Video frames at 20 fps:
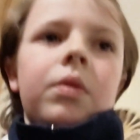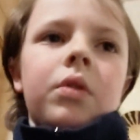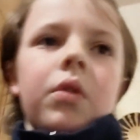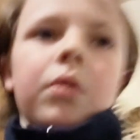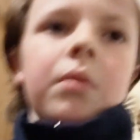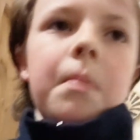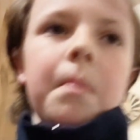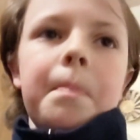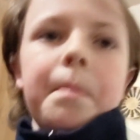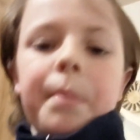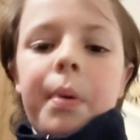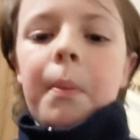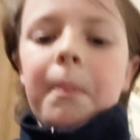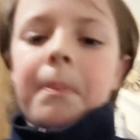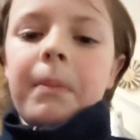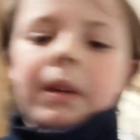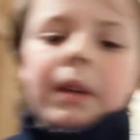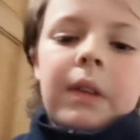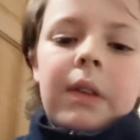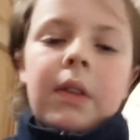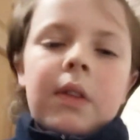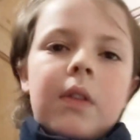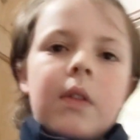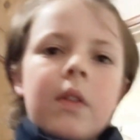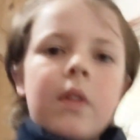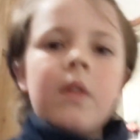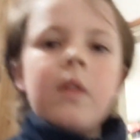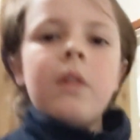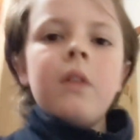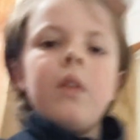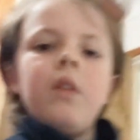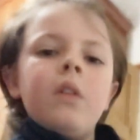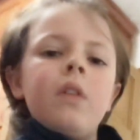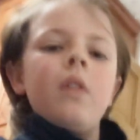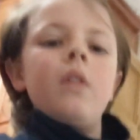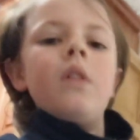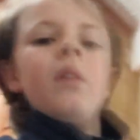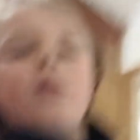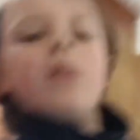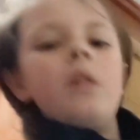doing pumpkins.
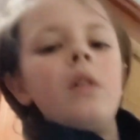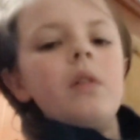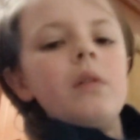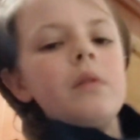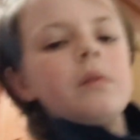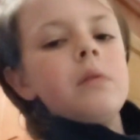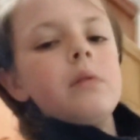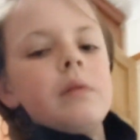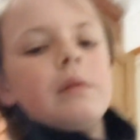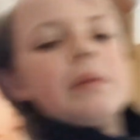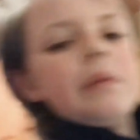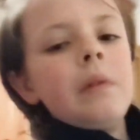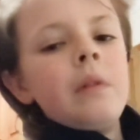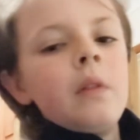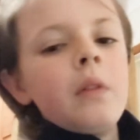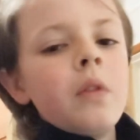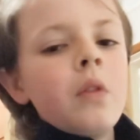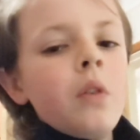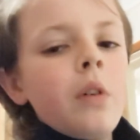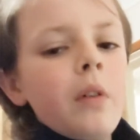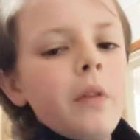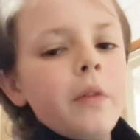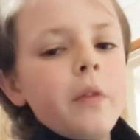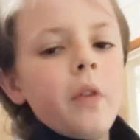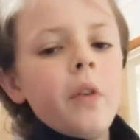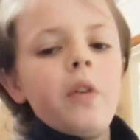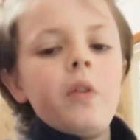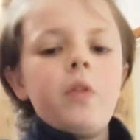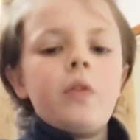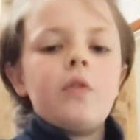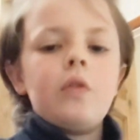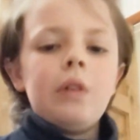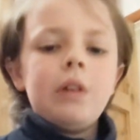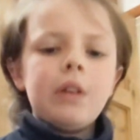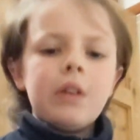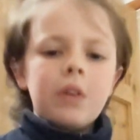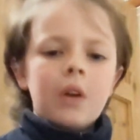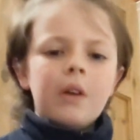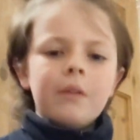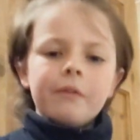Mm. Sorry if the
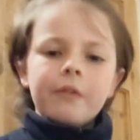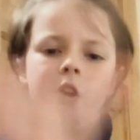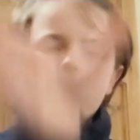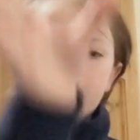screen's like